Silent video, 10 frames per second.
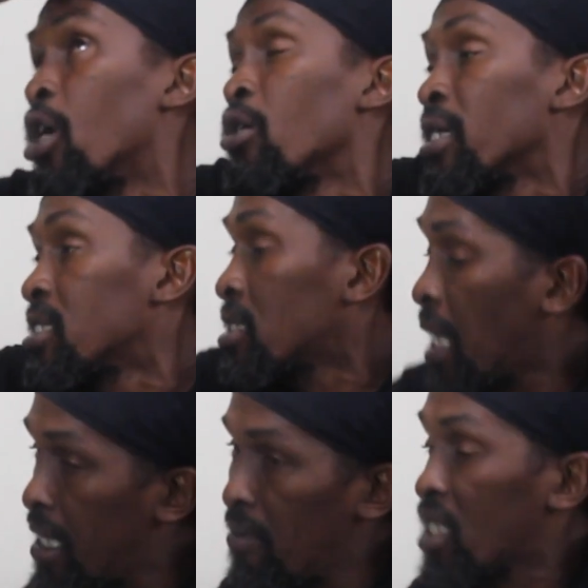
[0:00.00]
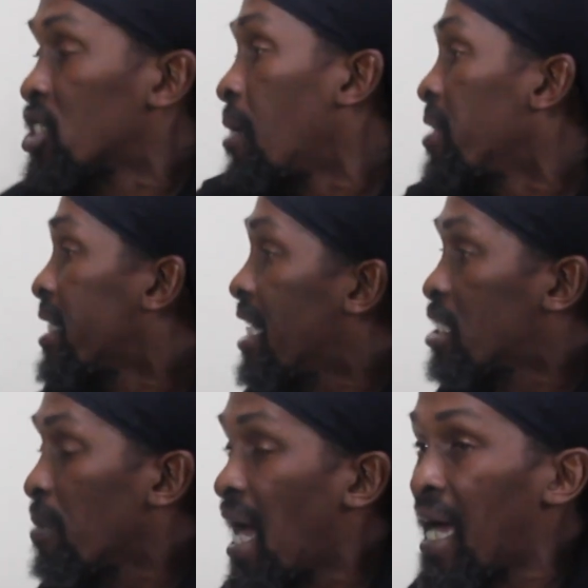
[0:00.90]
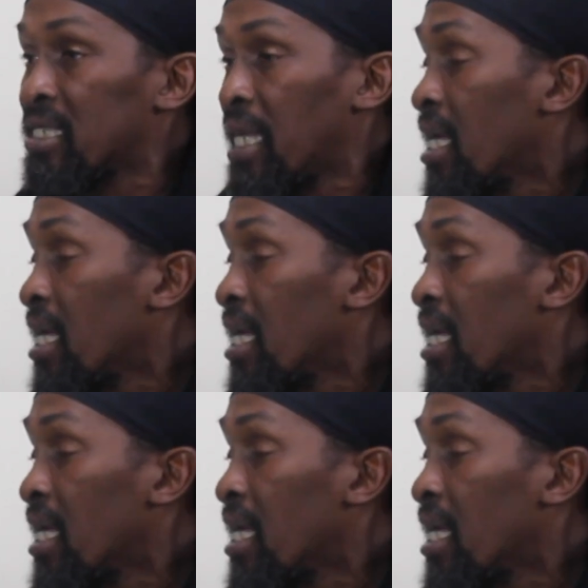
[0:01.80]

you don't know the still match, not the kiss me ass